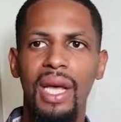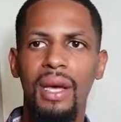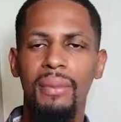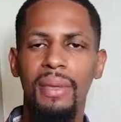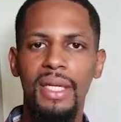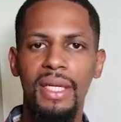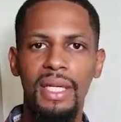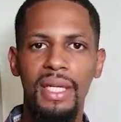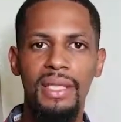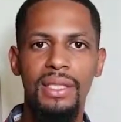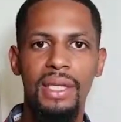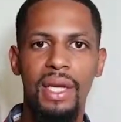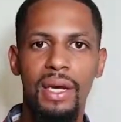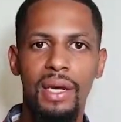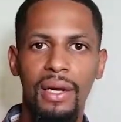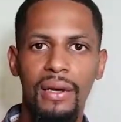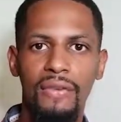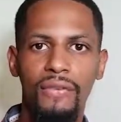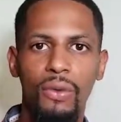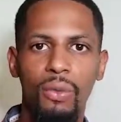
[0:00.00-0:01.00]
because
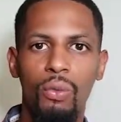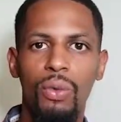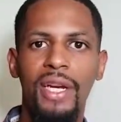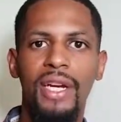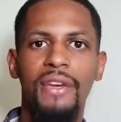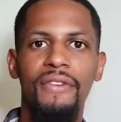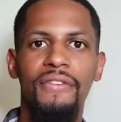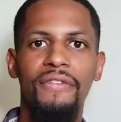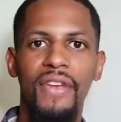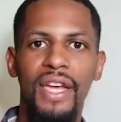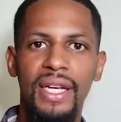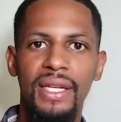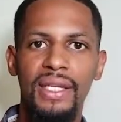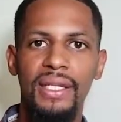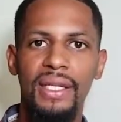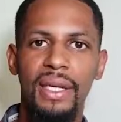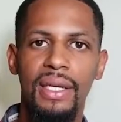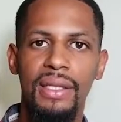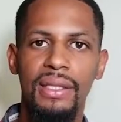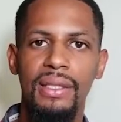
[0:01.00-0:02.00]
of what affects
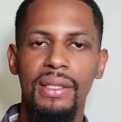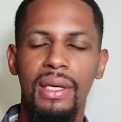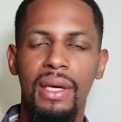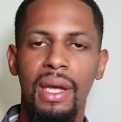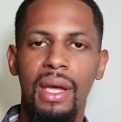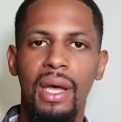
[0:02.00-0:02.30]
us.